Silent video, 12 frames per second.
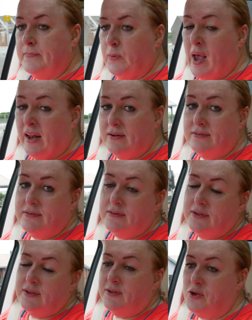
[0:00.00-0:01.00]
Well,
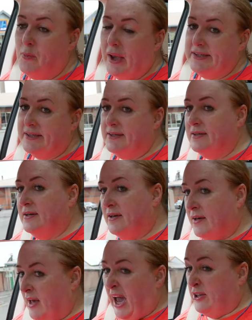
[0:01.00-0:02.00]
you might.
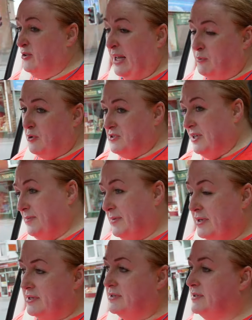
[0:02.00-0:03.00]
I don't like most of them.
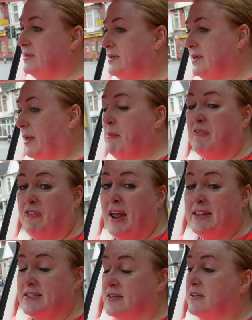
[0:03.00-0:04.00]
They're my
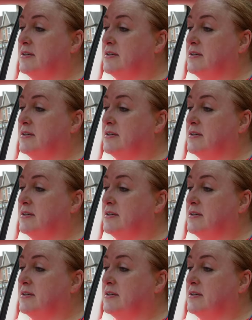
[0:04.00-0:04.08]
friends.